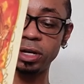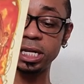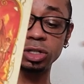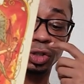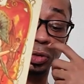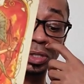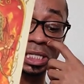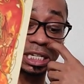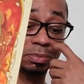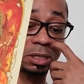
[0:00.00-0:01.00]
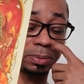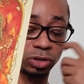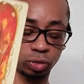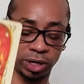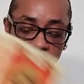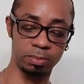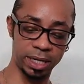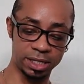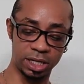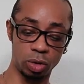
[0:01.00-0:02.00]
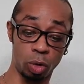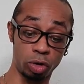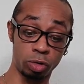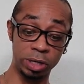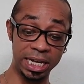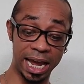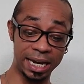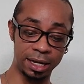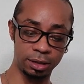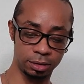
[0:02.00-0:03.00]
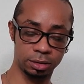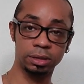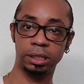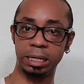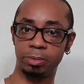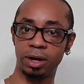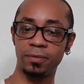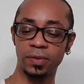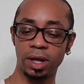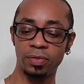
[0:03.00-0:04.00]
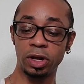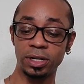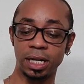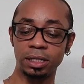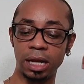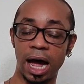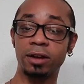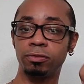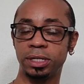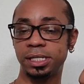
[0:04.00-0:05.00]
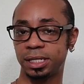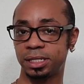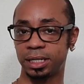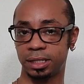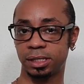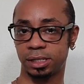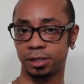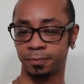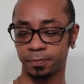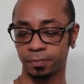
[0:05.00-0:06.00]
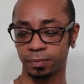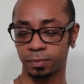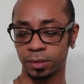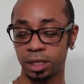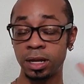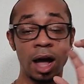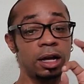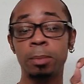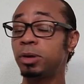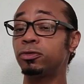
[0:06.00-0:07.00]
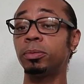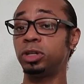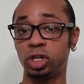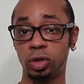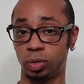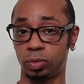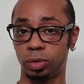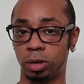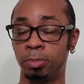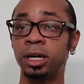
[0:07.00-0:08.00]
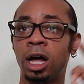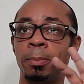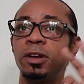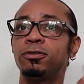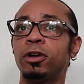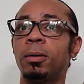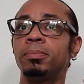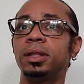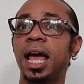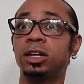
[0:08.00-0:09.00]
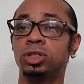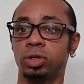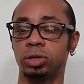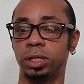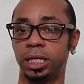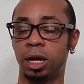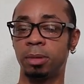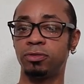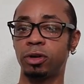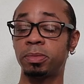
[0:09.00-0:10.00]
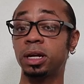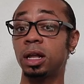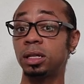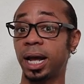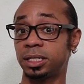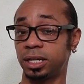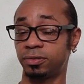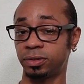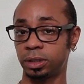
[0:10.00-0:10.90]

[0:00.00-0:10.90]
it is you seem to be trailblazing or creating, Libra, there is a lot of resistance not coming from you, but coming from externally, coming from the collective.